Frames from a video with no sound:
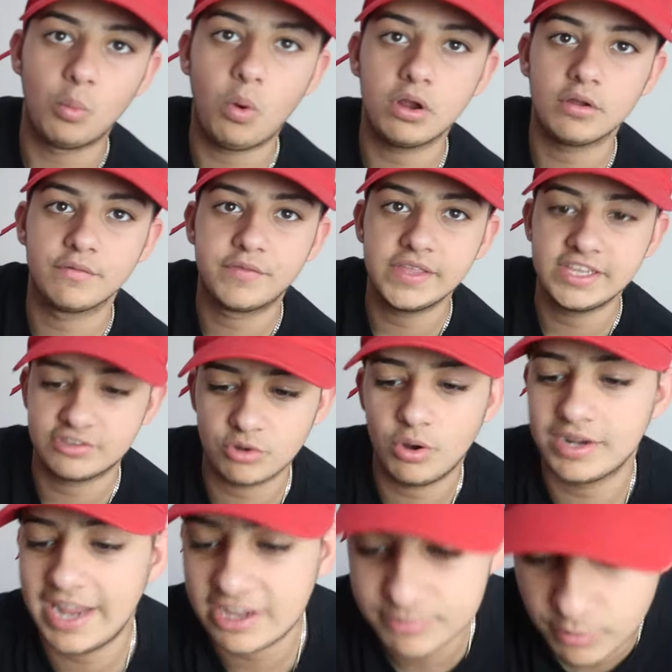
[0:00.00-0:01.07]
one of these
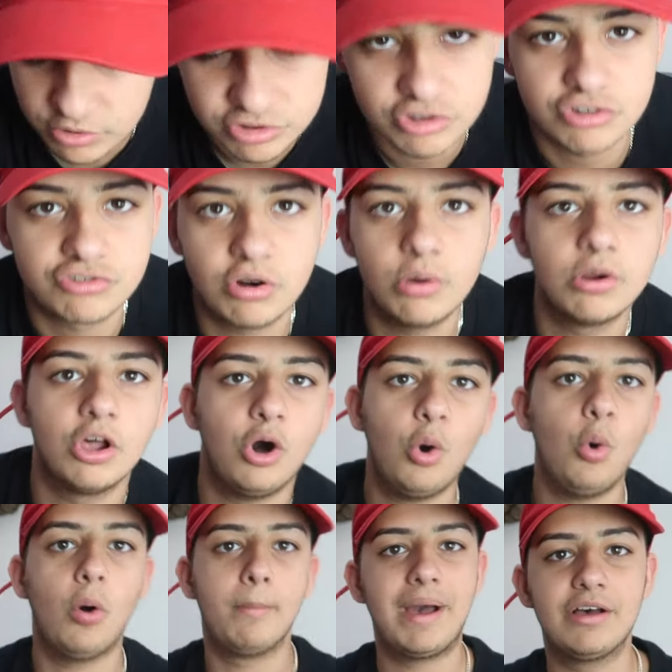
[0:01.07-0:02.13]
on Xbox controller
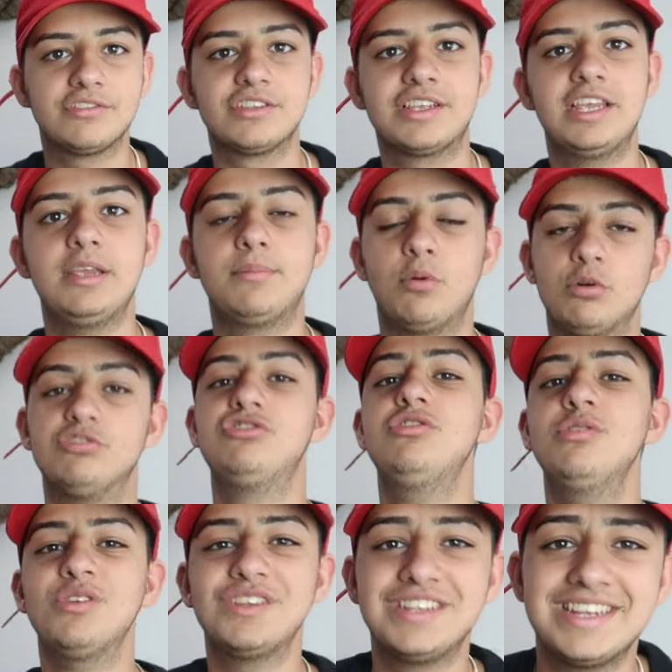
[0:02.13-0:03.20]
or mouse and keyboard.
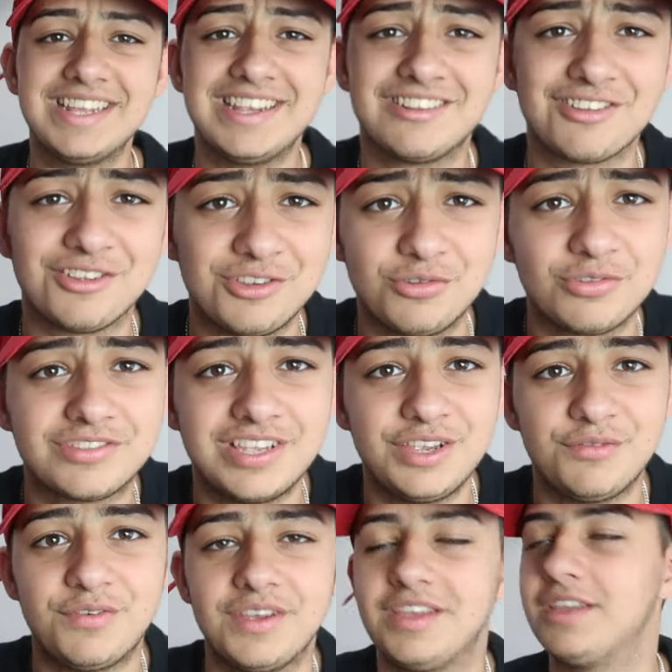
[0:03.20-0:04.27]
You only need your
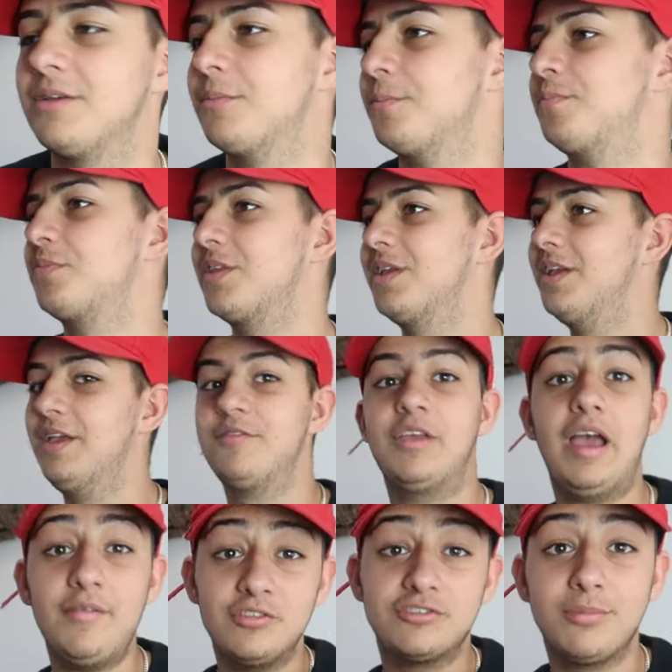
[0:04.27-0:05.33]
TV. If
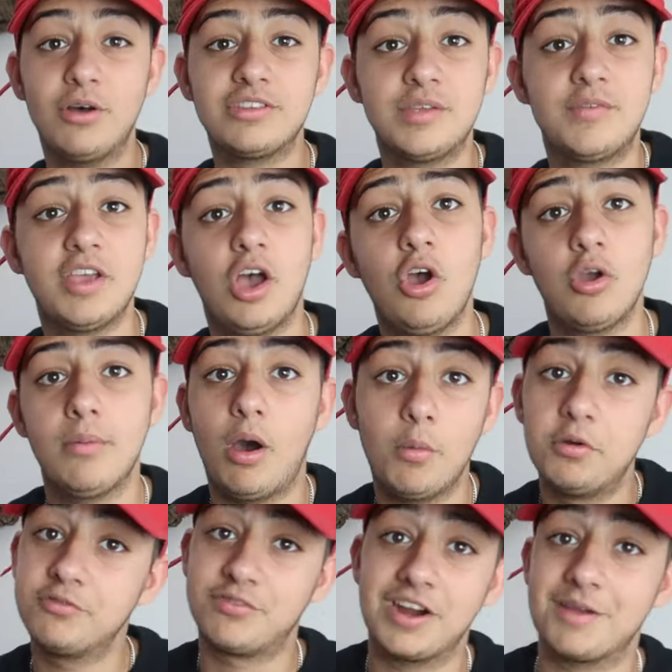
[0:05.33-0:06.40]
you have a smart TV at home, I
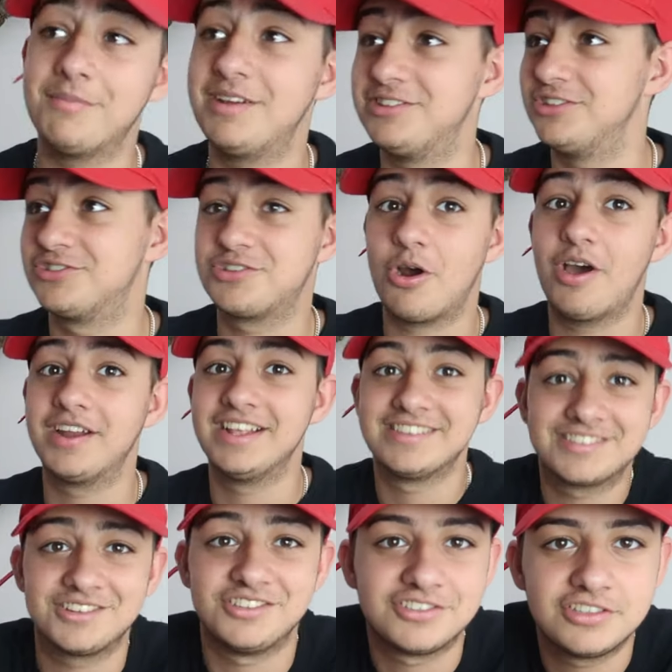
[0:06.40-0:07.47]
would recommend you try
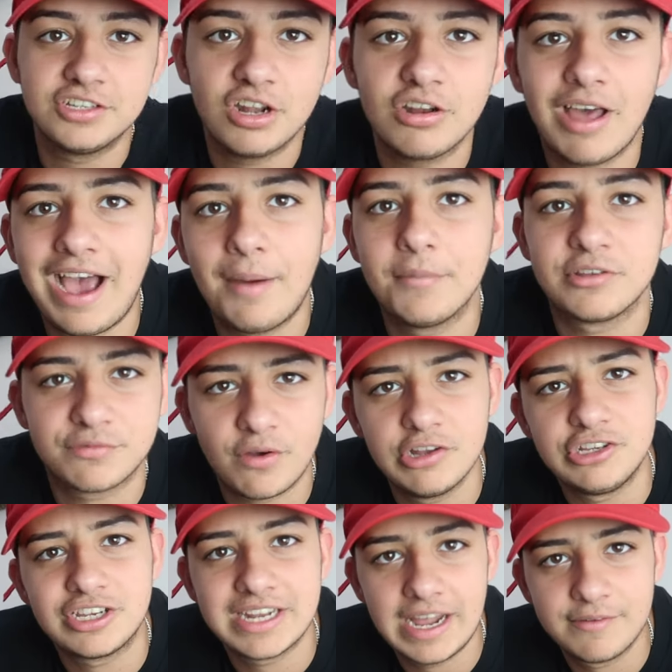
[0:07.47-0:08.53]
this because you don't know how much
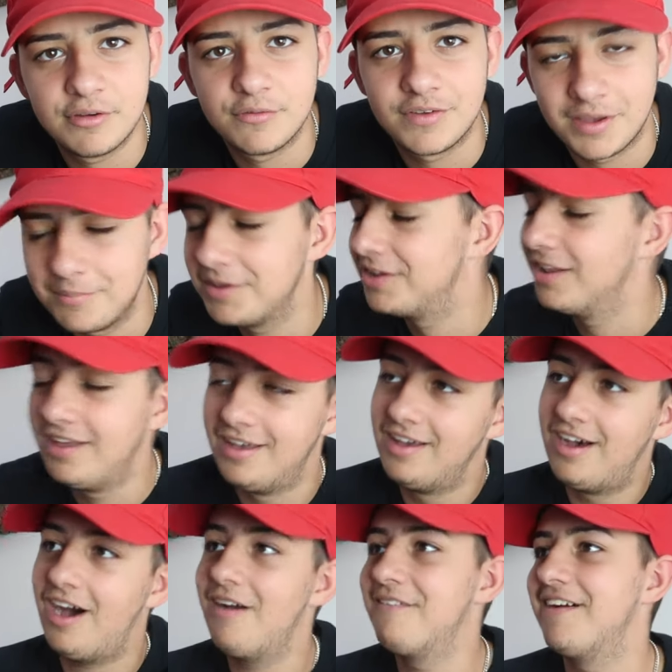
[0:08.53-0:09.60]
fun you can have with it. I mean,
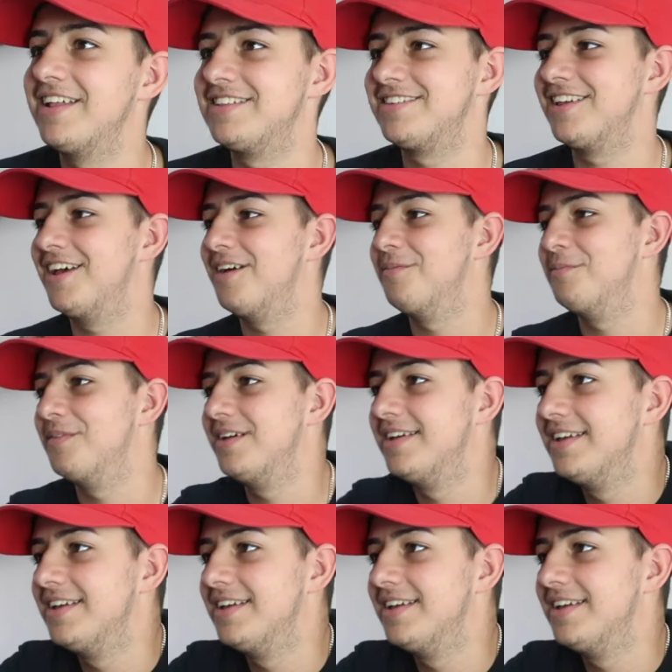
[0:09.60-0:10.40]
I've had